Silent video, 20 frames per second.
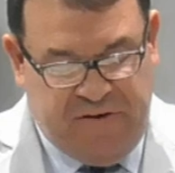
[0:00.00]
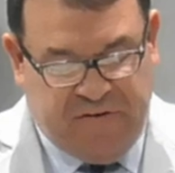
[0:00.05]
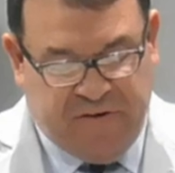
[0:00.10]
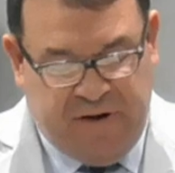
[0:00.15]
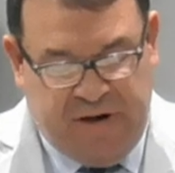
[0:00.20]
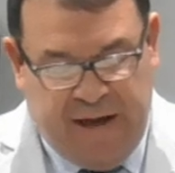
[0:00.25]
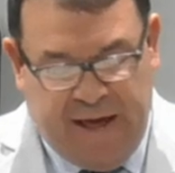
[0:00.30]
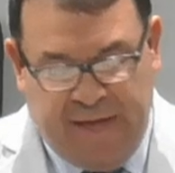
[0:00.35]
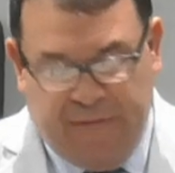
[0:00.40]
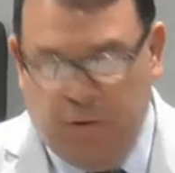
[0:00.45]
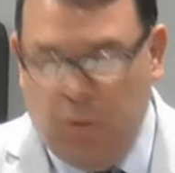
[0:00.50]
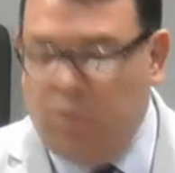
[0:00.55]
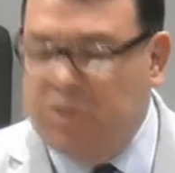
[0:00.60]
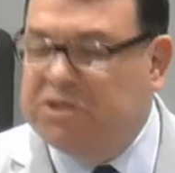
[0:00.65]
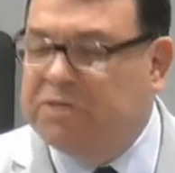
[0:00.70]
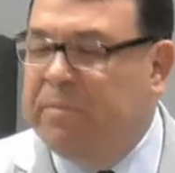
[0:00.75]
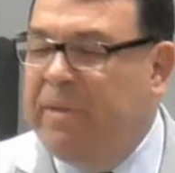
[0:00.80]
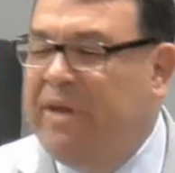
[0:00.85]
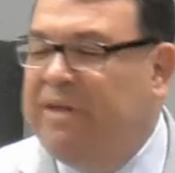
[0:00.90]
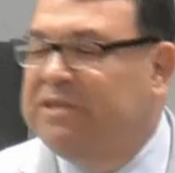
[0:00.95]
another,
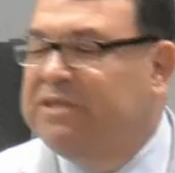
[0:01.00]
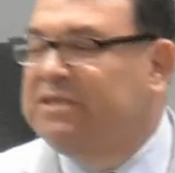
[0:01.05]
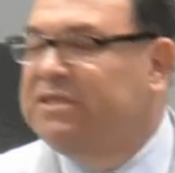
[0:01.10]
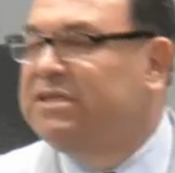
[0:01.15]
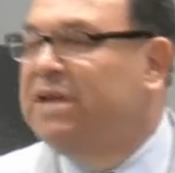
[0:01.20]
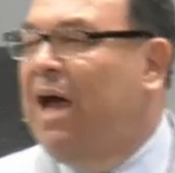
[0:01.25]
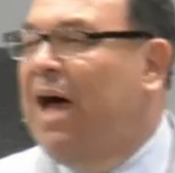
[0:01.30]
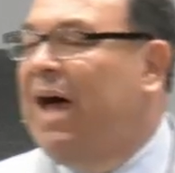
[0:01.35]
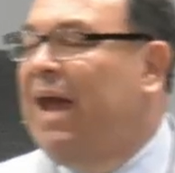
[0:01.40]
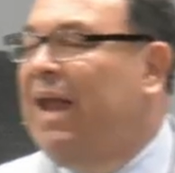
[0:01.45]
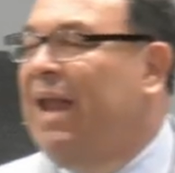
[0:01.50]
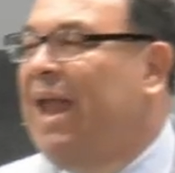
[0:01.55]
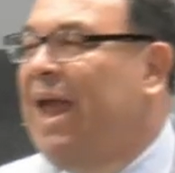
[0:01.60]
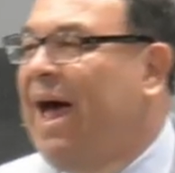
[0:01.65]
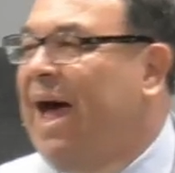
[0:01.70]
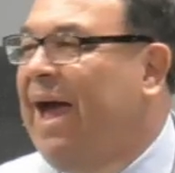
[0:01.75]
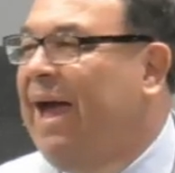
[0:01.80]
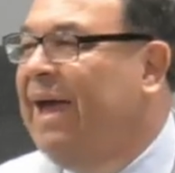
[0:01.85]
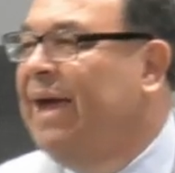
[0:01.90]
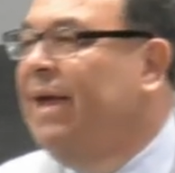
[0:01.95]
which means it's not
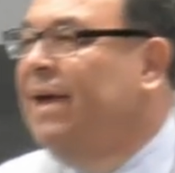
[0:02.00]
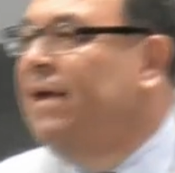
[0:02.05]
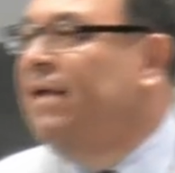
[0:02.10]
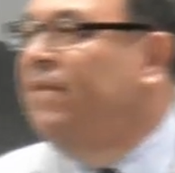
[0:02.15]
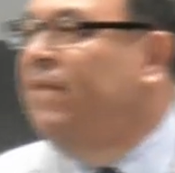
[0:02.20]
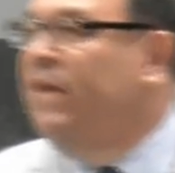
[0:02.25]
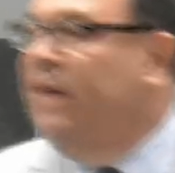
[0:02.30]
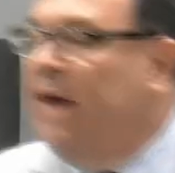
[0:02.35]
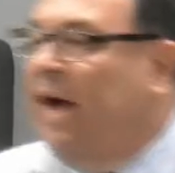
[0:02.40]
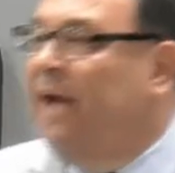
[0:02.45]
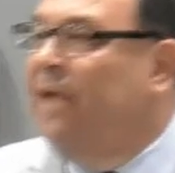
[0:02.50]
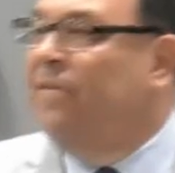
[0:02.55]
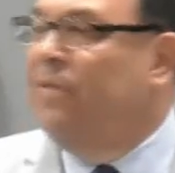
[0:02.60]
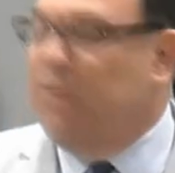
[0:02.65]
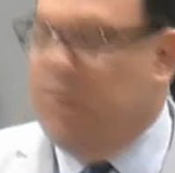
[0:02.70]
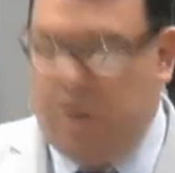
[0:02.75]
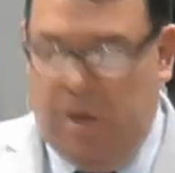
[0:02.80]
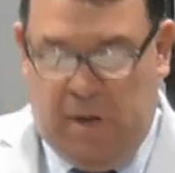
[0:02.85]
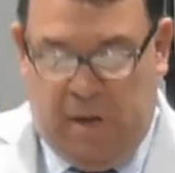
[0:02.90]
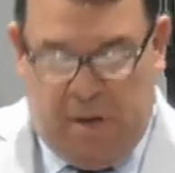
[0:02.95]
like the
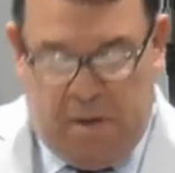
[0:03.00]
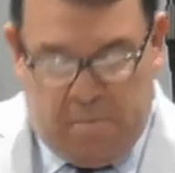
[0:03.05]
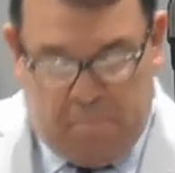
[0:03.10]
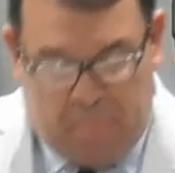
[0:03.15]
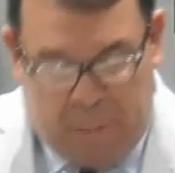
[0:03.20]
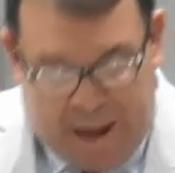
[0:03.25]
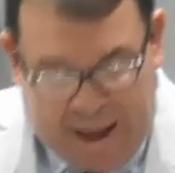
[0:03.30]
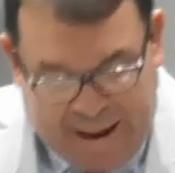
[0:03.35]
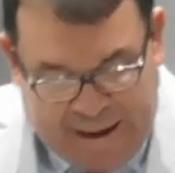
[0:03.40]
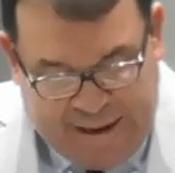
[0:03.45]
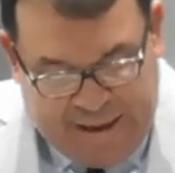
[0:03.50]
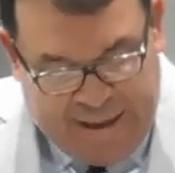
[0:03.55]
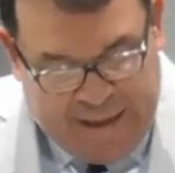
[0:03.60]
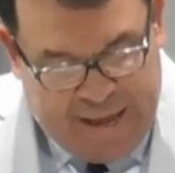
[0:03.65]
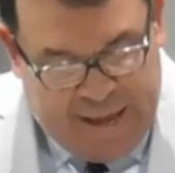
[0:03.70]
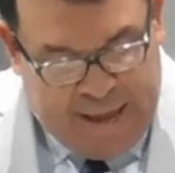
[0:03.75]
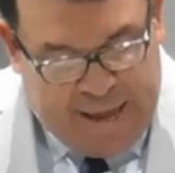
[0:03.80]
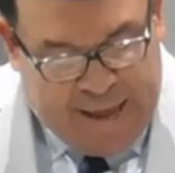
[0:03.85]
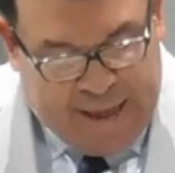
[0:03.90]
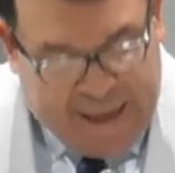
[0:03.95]
other mighty
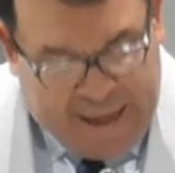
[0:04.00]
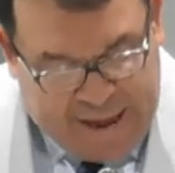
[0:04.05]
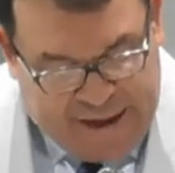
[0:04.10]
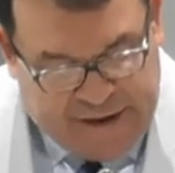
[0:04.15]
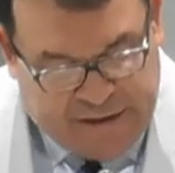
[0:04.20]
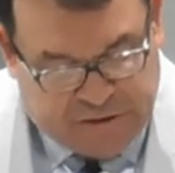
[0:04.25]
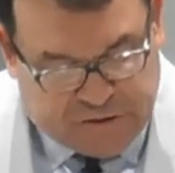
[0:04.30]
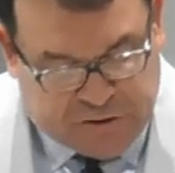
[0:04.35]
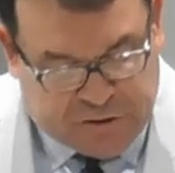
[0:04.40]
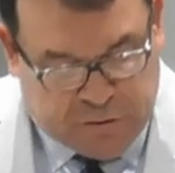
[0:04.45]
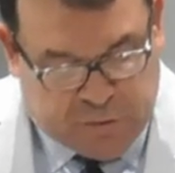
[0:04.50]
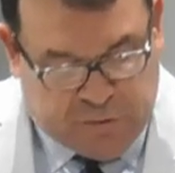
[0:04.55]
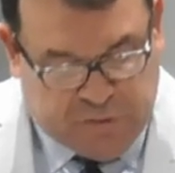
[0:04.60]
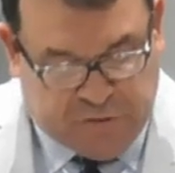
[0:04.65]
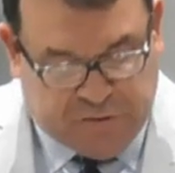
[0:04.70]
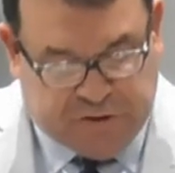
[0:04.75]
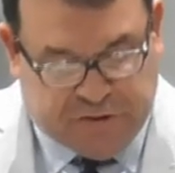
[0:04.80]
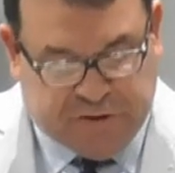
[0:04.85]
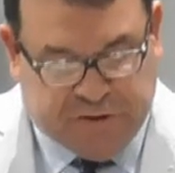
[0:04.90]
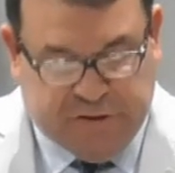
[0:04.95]

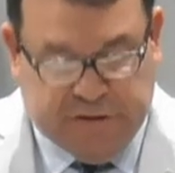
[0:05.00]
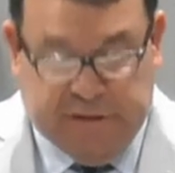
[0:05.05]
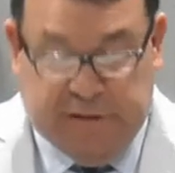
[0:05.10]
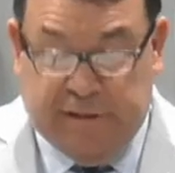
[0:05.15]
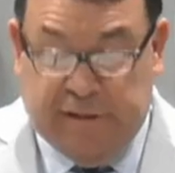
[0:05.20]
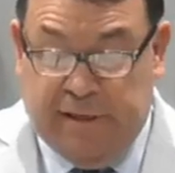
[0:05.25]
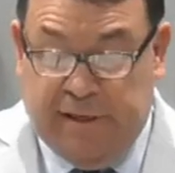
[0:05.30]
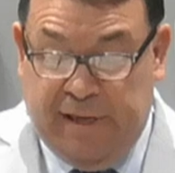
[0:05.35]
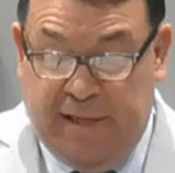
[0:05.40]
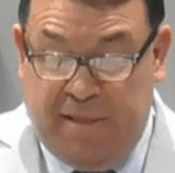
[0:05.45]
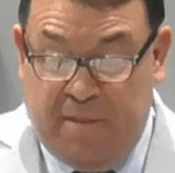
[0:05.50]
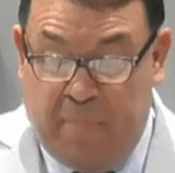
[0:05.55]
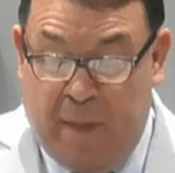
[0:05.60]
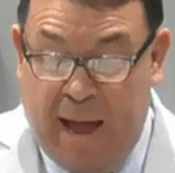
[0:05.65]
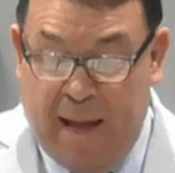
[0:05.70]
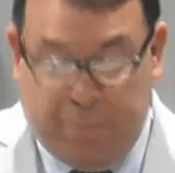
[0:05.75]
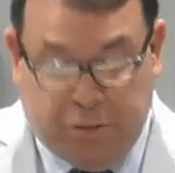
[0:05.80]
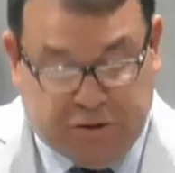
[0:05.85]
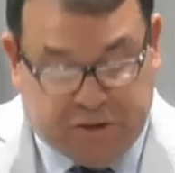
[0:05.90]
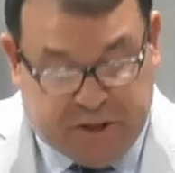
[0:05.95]
angels. And the
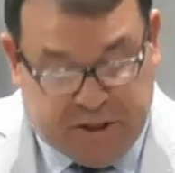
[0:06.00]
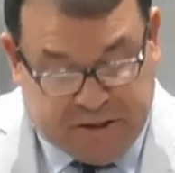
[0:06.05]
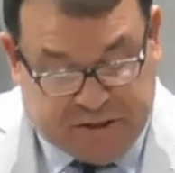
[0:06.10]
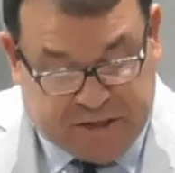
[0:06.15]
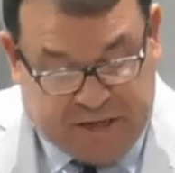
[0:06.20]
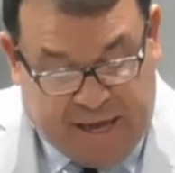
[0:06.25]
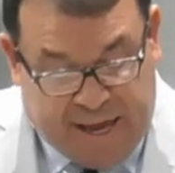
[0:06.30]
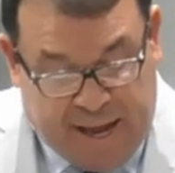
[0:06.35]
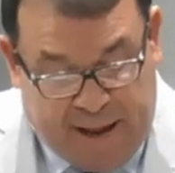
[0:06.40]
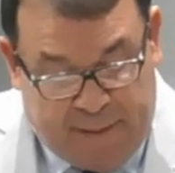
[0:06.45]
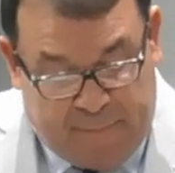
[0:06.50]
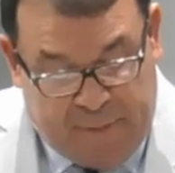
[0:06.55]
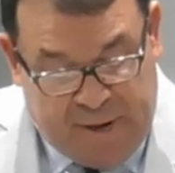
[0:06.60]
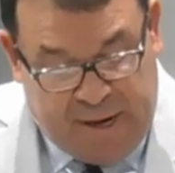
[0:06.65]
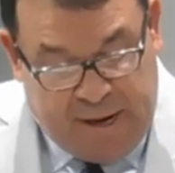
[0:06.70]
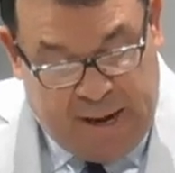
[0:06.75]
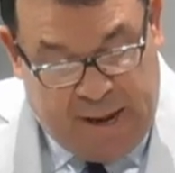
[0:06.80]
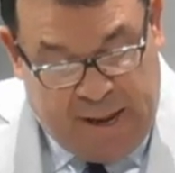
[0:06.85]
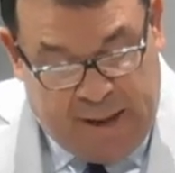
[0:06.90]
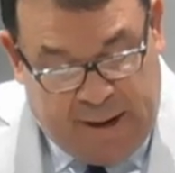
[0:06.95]
Bible says,
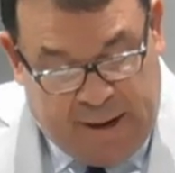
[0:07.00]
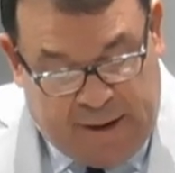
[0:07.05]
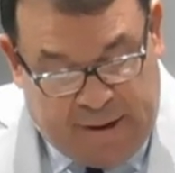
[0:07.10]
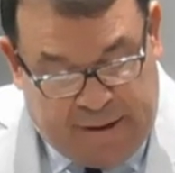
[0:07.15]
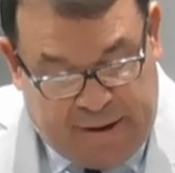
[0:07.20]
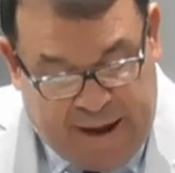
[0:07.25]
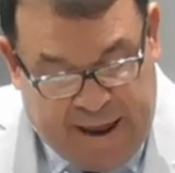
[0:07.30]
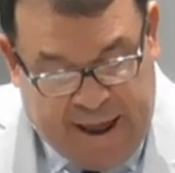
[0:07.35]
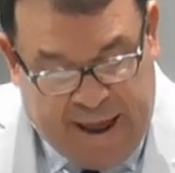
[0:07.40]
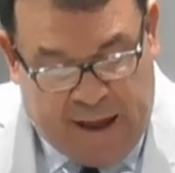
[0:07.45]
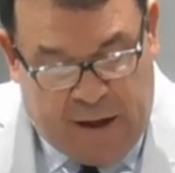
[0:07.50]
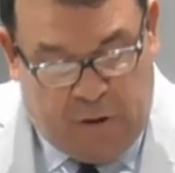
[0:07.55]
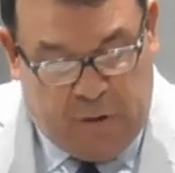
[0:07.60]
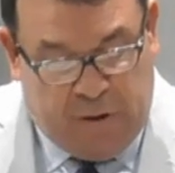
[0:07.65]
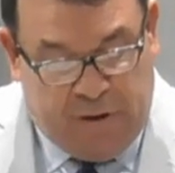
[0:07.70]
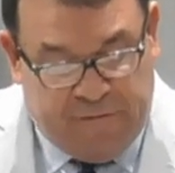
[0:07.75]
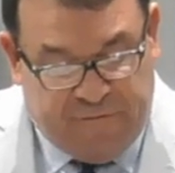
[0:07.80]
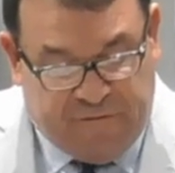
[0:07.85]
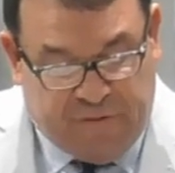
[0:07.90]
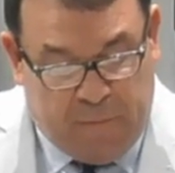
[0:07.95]
coming
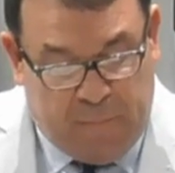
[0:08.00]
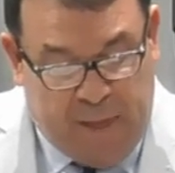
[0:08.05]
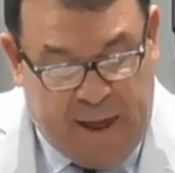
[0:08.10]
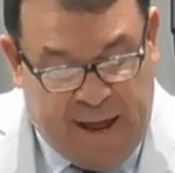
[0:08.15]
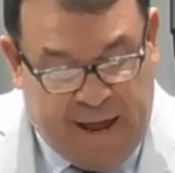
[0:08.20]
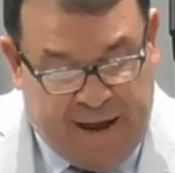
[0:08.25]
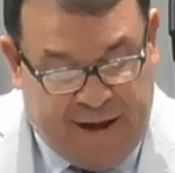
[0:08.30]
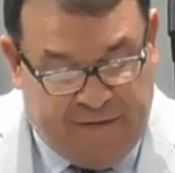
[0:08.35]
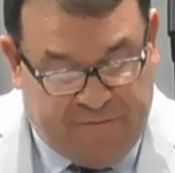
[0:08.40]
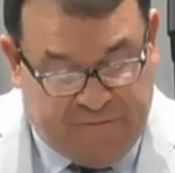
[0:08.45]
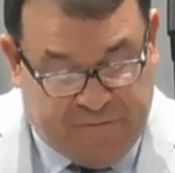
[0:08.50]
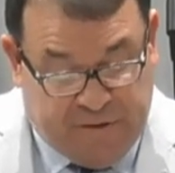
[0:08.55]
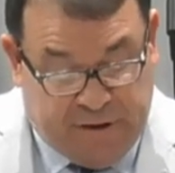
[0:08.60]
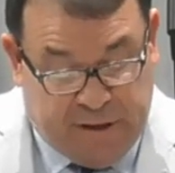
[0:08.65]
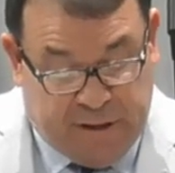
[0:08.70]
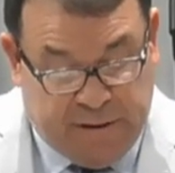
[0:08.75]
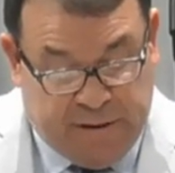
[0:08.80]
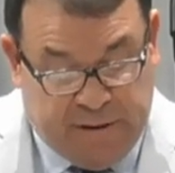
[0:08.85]
down from heaven.